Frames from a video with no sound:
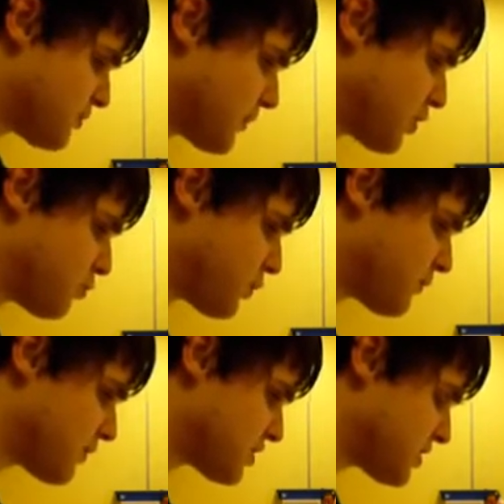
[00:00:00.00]
make
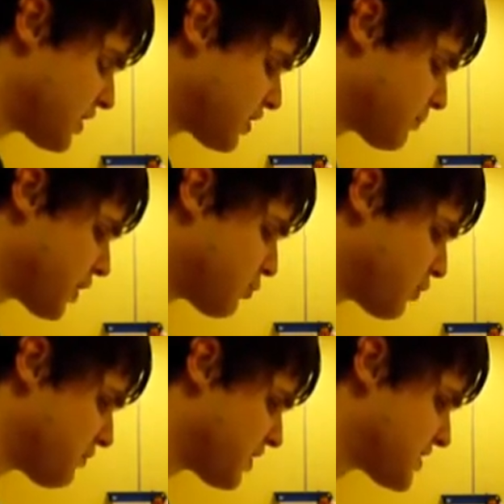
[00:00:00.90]
room, so they could make
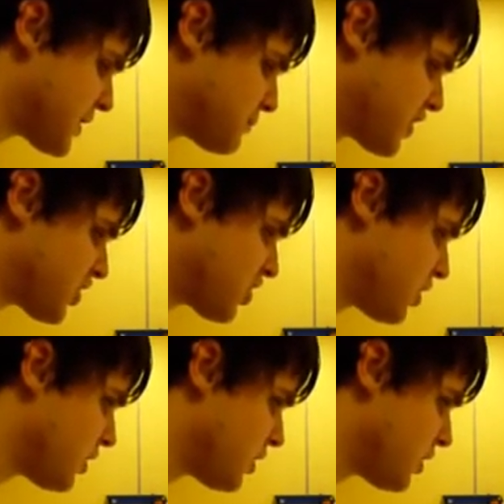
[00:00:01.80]
room for the tape deck.